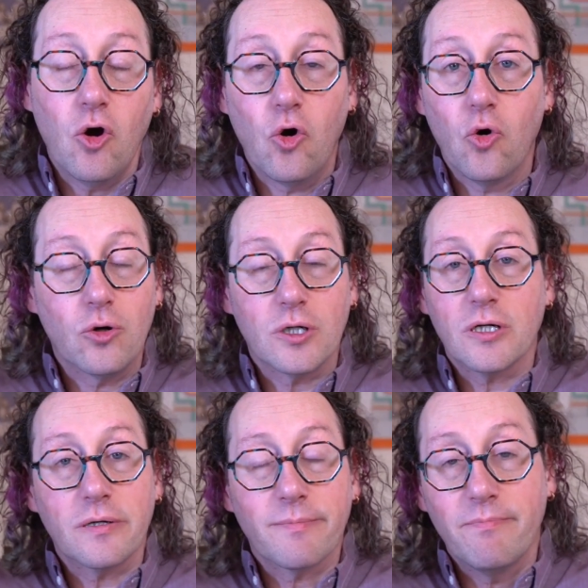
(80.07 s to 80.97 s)

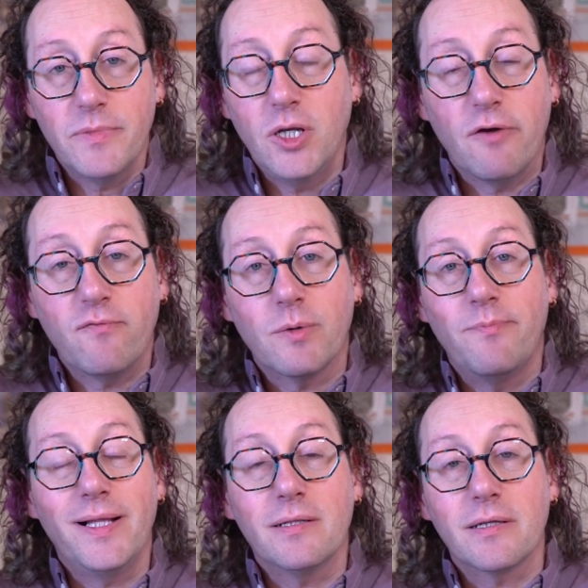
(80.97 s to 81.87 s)
Or, if we're
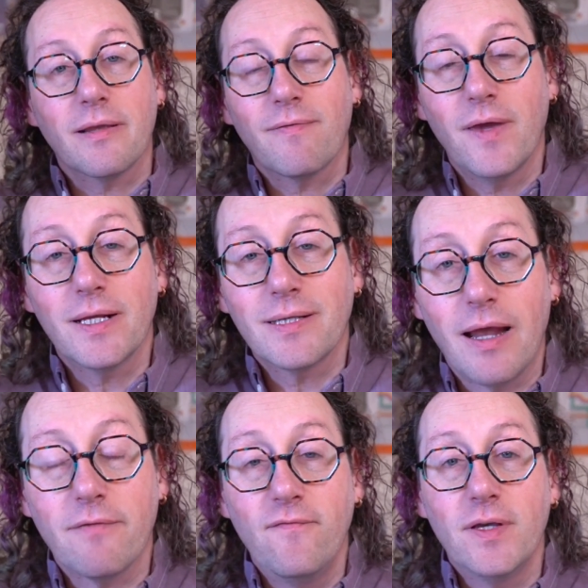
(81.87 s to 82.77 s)
building things
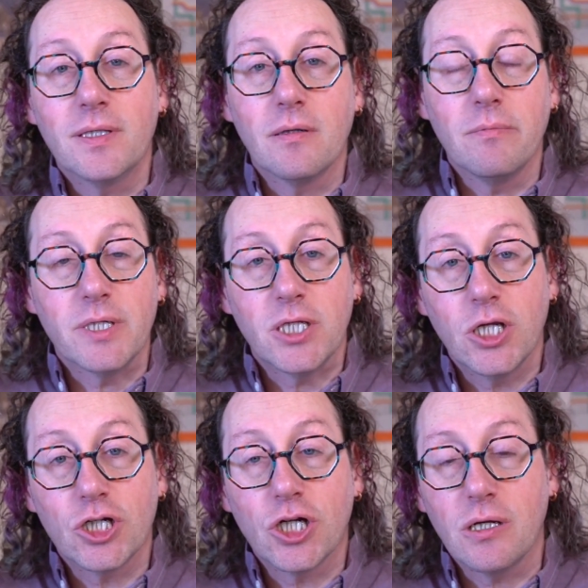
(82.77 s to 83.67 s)
out of physical
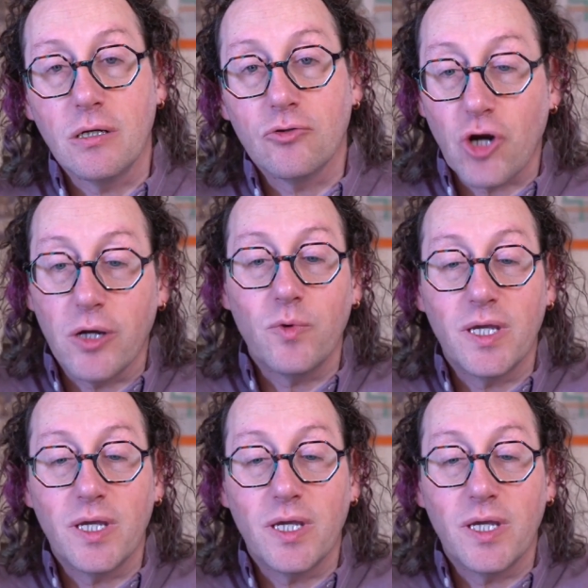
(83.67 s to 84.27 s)
material, right,